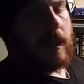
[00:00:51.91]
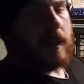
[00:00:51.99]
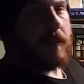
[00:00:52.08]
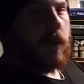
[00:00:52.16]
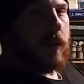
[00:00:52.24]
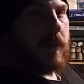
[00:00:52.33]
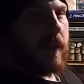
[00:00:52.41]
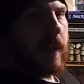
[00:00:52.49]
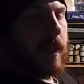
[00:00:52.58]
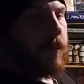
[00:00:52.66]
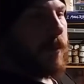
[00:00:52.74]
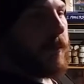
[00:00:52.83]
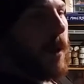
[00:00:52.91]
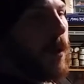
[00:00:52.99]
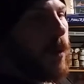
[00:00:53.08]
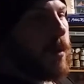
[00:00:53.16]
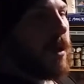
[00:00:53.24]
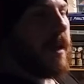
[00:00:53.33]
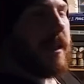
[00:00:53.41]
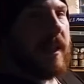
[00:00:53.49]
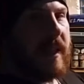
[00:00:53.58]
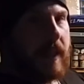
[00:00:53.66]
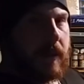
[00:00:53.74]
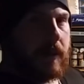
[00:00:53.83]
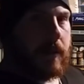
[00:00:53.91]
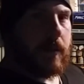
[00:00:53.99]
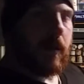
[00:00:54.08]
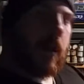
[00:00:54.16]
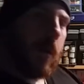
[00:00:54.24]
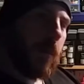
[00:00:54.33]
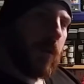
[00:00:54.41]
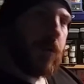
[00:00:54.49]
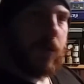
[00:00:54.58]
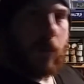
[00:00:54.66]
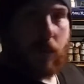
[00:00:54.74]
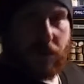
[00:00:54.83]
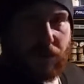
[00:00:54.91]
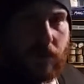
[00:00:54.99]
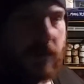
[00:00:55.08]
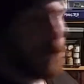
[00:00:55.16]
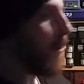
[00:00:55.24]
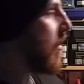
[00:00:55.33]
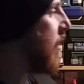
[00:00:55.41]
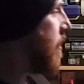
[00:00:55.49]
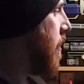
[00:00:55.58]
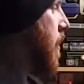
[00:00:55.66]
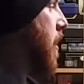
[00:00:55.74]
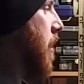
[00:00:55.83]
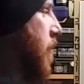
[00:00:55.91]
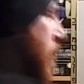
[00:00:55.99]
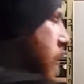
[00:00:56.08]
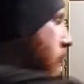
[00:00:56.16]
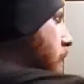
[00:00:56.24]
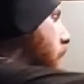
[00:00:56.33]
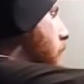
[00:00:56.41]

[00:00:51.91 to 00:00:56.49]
It's more of a proposed idea. I'm not sure what the truth is on that. But